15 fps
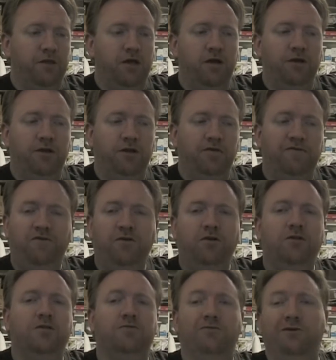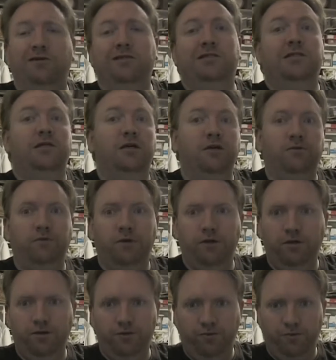On that first, once again, we get
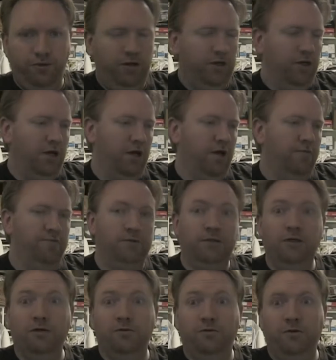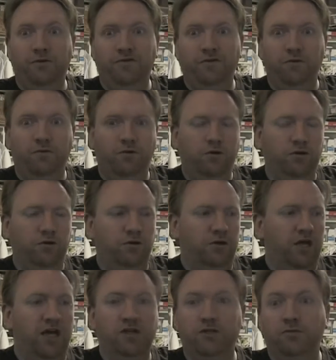another recap. Gee, I wonder if the
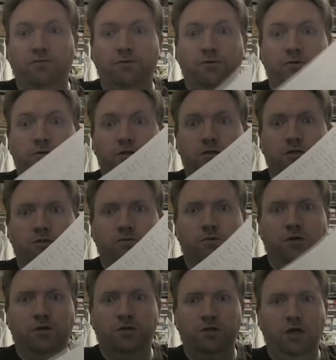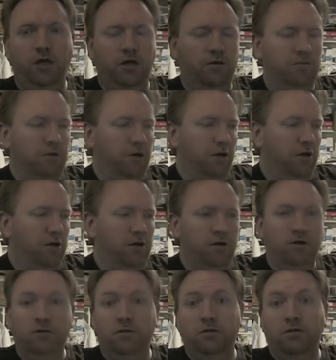guys who are producing this watch the anime.
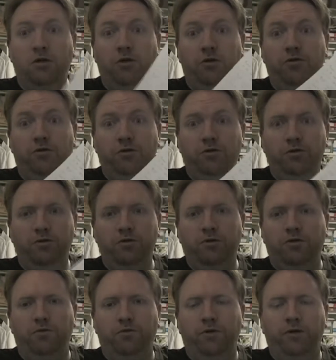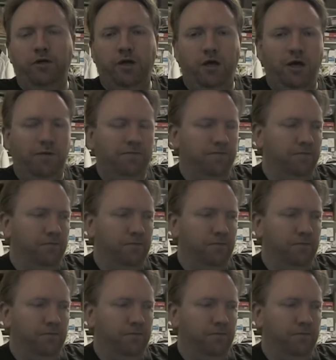So it's all they're doing is a recap.